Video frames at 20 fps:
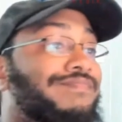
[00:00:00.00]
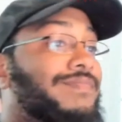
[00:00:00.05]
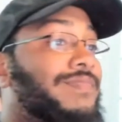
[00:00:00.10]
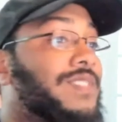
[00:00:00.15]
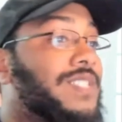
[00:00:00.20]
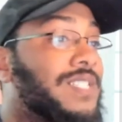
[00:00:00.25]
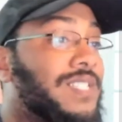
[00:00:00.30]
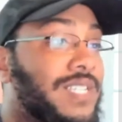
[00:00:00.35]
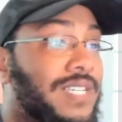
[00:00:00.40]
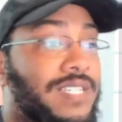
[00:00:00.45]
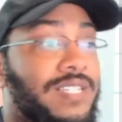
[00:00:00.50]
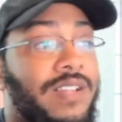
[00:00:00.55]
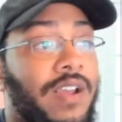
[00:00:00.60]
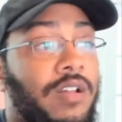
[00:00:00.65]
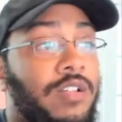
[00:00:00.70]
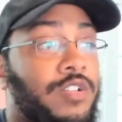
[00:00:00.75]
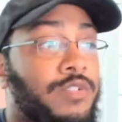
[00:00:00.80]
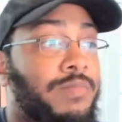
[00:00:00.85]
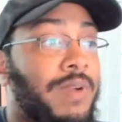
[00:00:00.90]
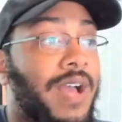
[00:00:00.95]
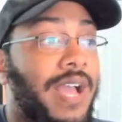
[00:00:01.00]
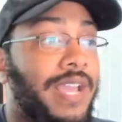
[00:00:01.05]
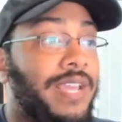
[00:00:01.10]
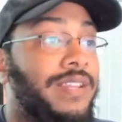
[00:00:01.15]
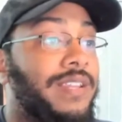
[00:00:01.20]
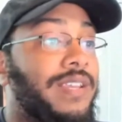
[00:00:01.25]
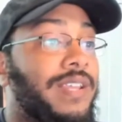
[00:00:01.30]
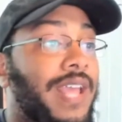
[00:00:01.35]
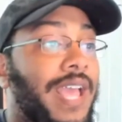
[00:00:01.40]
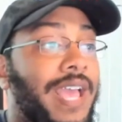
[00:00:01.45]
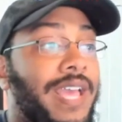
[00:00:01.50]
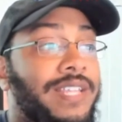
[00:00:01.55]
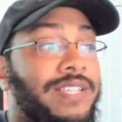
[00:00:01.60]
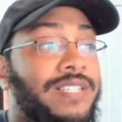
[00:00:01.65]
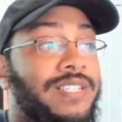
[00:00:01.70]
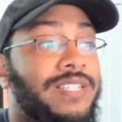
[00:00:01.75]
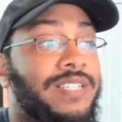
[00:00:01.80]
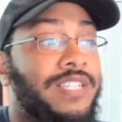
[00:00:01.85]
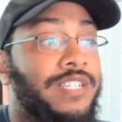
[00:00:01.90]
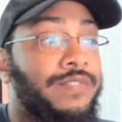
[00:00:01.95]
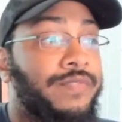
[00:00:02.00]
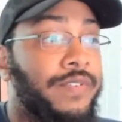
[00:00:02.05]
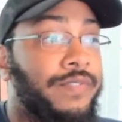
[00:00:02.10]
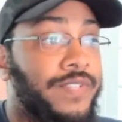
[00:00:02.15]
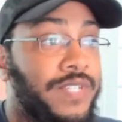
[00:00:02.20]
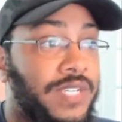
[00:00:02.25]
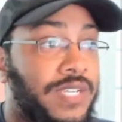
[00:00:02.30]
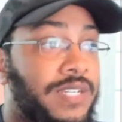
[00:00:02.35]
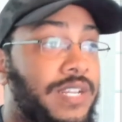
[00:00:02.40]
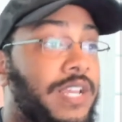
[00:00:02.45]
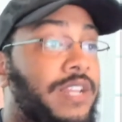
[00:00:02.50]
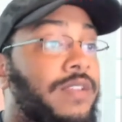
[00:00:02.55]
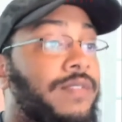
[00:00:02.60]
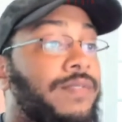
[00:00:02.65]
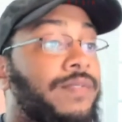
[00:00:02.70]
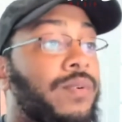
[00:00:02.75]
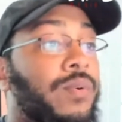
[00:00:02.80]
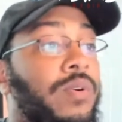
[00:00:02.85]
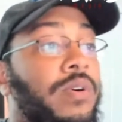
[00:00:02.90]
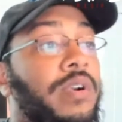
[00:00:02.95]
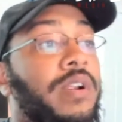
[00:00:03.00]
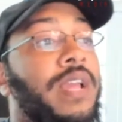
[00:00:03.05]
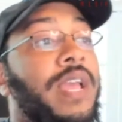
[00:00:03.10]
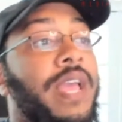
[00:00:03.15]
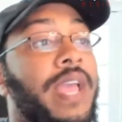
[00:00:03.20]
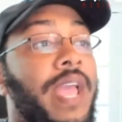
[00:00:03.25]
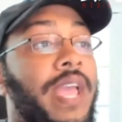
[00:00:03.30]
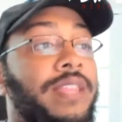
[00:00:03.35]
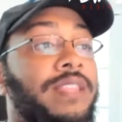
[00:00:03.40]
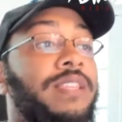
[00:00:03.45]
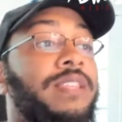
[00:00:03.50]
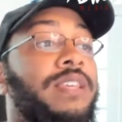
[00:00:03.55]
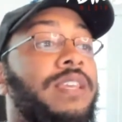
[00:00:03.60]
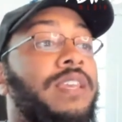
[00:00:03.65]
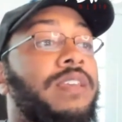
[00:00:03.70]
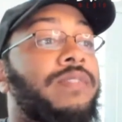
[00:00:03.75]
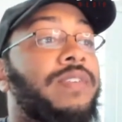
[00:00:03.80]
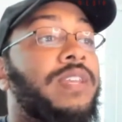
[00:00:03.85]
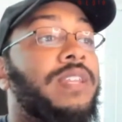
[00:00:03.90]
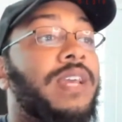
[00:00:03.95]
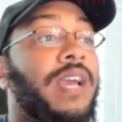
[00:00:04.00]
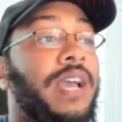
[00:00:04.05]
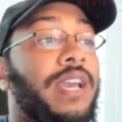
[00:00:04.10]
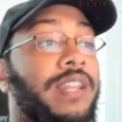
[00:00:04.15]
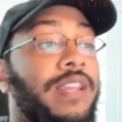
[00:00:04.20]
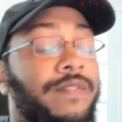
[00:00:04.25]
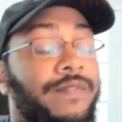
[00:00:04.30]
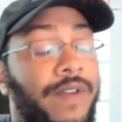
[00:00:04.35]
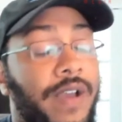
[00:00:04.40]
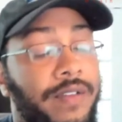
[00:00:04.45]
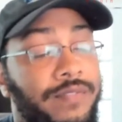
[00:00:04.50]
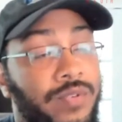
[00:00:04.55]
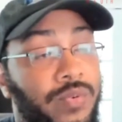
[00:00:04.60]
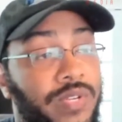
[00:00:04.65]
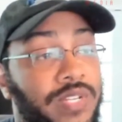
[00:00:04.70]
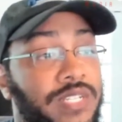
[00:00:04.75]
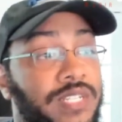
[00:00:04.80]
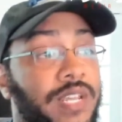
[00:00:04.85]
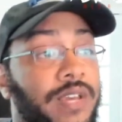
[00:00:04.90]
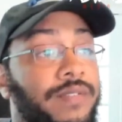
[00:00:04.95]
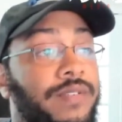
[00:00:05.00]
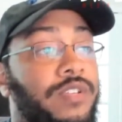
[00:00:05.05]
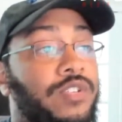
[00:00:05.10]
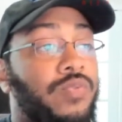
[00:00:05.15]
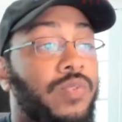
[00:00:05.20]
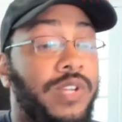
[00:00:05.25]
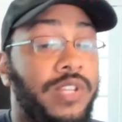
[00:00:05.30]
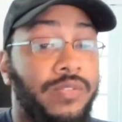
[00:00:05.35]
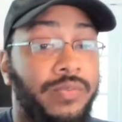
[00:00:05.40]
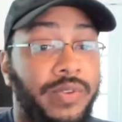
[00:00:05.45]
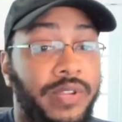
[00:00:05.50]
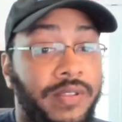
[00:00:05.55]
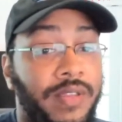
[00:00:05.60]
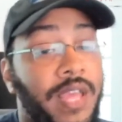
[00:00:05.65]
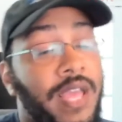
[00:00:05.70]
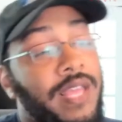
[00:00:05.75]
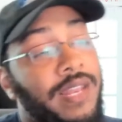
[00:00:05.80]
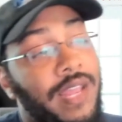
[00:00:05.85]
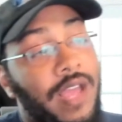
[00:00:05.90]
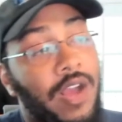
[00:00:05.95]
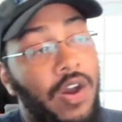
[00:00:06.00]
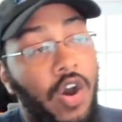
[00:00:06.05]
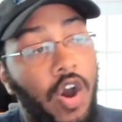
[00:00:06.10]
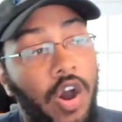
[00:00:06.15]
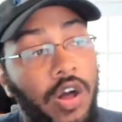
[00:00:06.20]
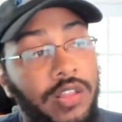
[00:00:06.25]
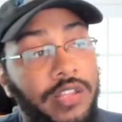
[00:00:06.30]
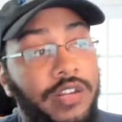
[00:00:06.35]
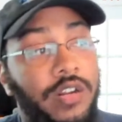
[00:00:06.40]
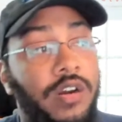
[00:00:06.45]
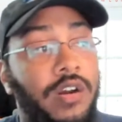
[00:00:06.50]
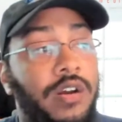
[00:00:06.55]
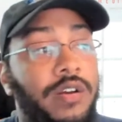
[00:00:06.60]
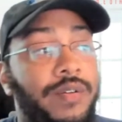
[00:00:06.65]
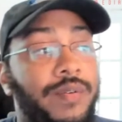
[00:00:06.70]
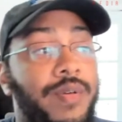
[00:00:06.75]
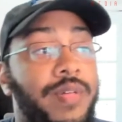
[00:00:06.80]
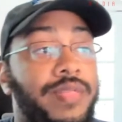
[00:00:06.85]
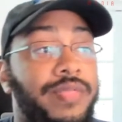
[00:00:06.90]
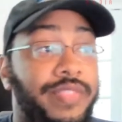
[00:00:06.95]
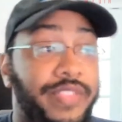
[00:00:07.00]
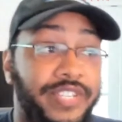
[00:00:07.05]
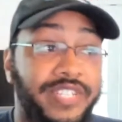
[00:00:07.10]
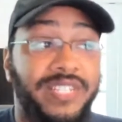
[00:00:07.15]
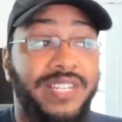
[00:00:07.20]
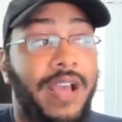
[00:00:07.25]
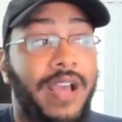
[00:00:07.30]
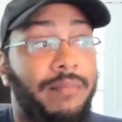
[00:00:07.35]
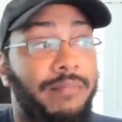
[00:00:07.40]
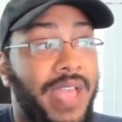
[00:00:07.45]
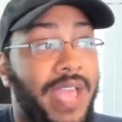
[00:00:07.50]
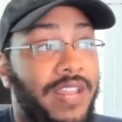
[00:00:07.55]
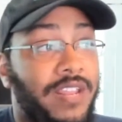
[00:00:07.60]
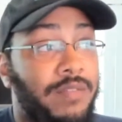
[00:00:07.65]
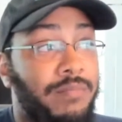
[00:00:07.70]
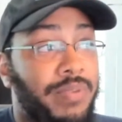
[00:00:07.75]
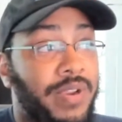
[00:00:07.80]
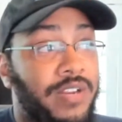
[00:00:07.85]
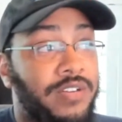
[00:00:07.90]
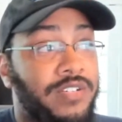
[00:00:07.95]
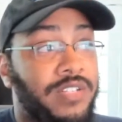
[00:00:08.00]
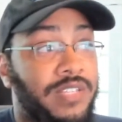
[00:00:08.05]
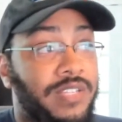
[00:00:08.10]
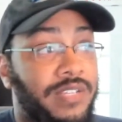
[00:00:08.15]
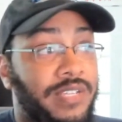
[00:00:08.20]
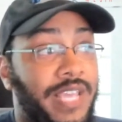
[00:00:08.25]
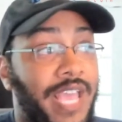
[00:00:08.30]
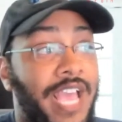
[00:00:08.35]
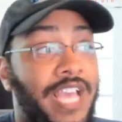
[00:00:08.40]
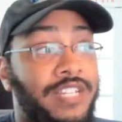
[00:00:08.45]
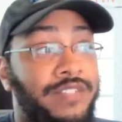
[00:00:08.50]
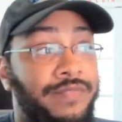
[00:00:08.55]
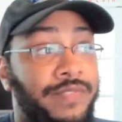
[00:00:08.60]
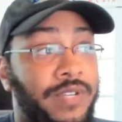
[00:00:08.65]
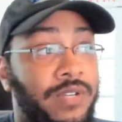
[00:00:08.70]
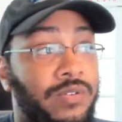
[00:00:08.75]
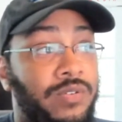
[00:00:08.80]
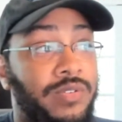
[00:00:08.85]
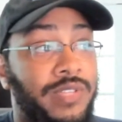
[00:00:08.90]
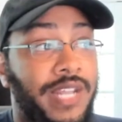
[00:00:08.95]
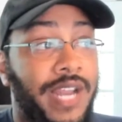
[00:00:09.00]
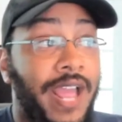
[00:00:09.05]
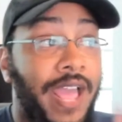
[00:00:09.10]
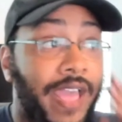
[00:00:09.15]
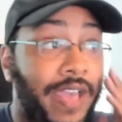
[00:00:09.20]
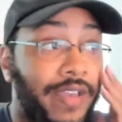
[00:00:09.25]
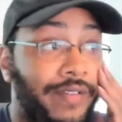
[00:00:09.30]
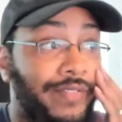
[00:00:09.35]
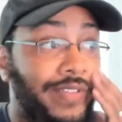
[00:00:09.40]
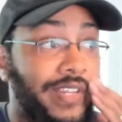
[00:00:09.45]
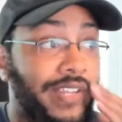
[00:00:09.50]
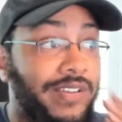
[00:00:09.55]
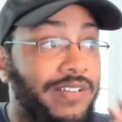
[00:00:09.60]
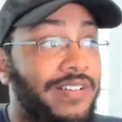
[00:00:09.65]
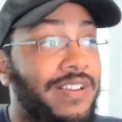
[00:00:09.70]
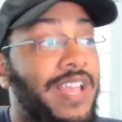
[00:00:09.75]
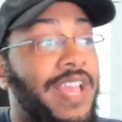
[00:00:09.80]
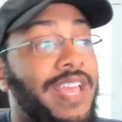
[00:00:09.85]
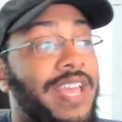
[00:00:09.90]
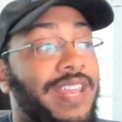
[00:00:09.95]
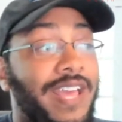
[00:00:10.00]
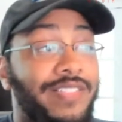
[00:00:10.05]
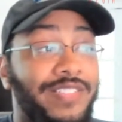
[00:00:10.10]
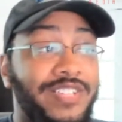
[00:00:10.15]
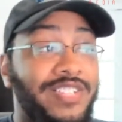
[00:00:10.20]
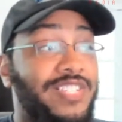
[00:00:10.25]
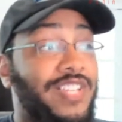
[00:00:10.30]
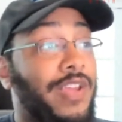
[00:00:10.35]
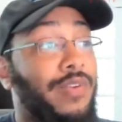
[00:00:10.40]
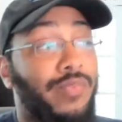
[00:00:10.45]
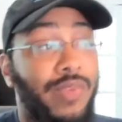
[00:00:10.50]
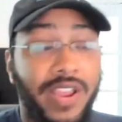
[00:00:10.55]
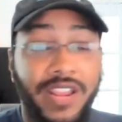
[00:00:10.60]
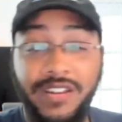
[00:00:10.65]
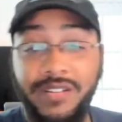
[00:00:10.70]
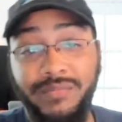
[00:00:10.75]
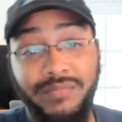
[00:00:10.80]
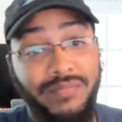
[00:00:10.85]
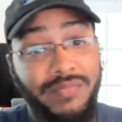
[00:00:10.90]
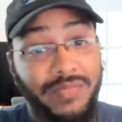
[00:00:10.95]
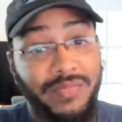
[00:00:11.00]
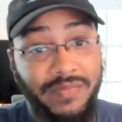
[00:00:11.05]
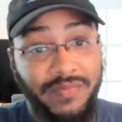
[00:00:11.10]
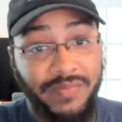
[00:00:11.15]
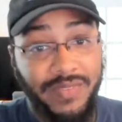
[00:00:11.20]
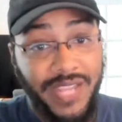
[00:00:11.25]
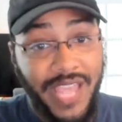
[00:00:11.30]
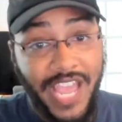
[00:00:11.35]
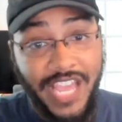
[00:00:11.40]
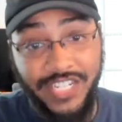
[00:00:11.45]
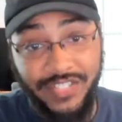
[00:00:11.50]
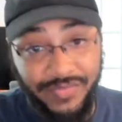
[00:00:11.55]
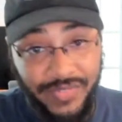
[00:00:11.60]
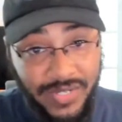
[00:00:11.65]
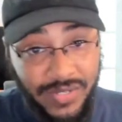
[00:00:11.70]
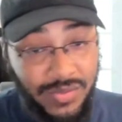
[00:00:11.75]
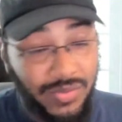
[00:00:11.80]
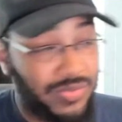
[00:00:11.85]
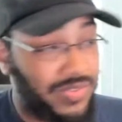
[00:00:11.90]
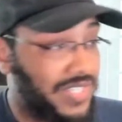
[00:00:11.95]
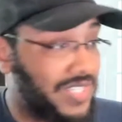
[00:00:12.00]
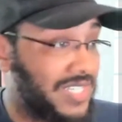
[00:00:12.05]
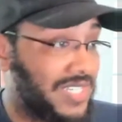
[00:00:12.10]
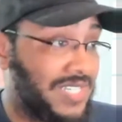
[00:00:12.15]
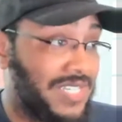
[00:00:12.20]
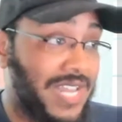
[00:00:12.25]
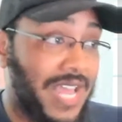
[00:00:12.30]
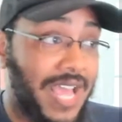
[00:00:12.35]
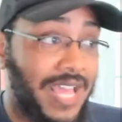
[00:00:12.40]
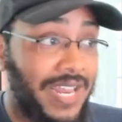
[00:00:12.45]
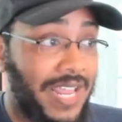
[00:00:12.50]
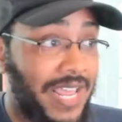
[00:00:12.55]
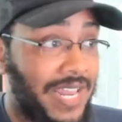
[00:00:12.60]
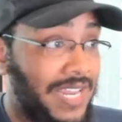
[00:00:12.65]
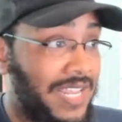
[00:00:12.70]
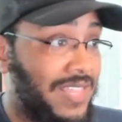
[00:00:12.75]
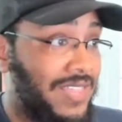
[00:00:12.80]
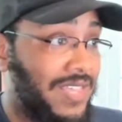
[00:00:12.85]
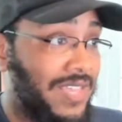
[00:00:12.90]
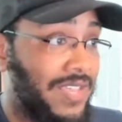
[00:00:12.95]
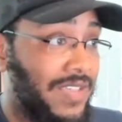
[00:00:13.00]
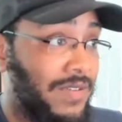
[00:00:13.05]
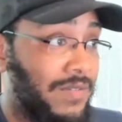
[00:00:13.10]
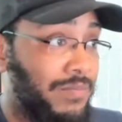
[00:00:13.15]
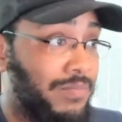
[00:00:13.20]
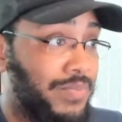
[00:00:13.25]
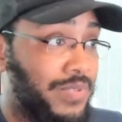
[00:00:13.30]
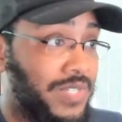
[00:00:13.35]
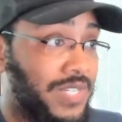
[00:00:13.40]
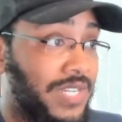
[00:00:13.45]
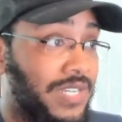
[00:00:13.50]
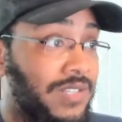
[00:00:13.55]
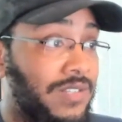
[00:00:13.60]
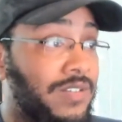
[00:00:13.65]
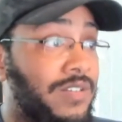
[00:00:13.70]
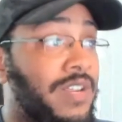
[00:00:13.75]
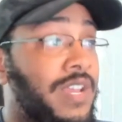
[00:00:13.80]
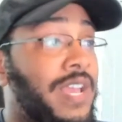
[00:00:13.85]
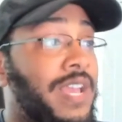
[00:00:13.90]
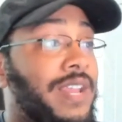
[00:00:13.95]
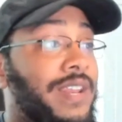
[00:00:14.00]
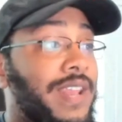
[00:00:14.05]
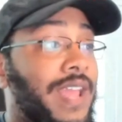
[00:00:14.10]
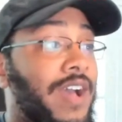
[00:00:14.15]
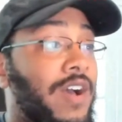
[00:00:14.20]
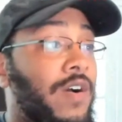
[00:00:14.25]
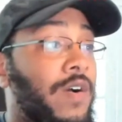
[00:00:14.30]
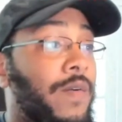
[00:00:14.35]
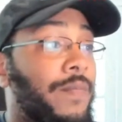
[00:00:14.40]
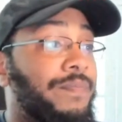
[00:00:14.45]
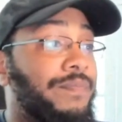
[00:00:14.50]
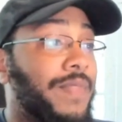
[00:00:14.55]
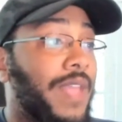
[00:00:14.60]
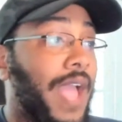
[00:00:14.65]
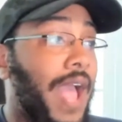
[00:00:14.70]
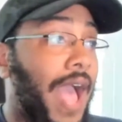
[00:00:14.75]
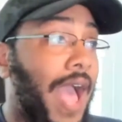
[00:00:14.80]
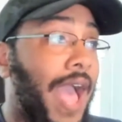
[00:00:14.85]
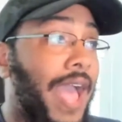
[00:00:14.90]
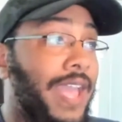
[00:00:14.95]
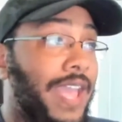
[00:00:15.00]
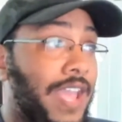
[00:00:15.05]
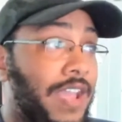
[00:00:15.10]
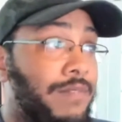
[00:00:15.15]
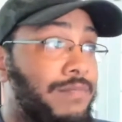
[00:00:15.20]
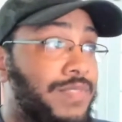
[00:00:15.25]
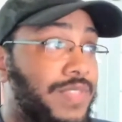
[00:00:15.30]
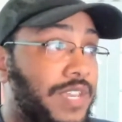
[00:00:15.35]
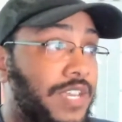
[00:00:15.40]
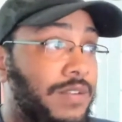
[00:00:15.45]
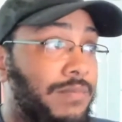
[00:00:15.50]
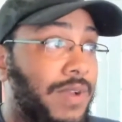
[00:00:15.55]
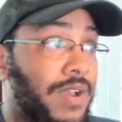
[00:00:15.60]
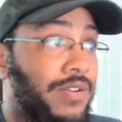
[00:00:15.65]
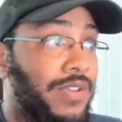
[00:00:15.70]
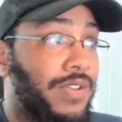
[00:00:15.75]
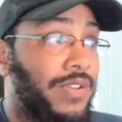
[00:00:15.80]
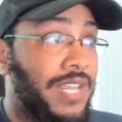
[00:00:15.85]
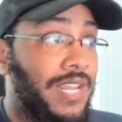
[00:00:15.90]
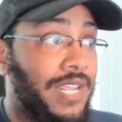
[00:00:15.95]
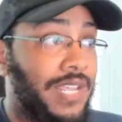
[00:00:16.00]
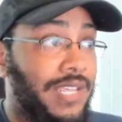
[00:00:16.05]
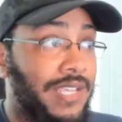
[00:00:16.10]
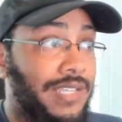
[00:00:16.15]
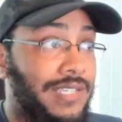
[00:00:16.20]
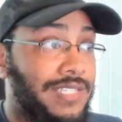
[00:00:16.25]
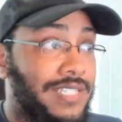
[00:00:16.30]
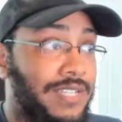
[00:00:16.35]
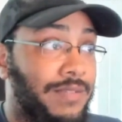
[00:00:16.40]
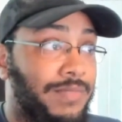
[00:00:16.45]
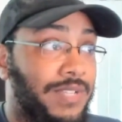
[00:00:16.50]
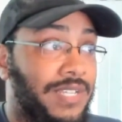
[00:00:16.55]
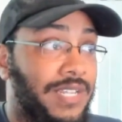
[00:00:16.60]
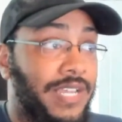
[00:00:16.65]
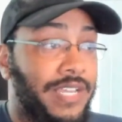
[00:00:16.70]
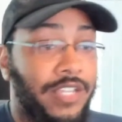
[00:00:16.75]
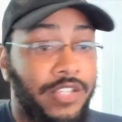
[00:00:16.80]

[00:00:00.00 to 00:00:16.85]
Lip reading: $6 behind it at $615.94, and then the EV9 at $527.23. Now, all in all, this is not bad compared to the gas vehicle that I have in here. Now, this is a random gas vehicle. This is not anything particular. Now, I am thinking about getting something like a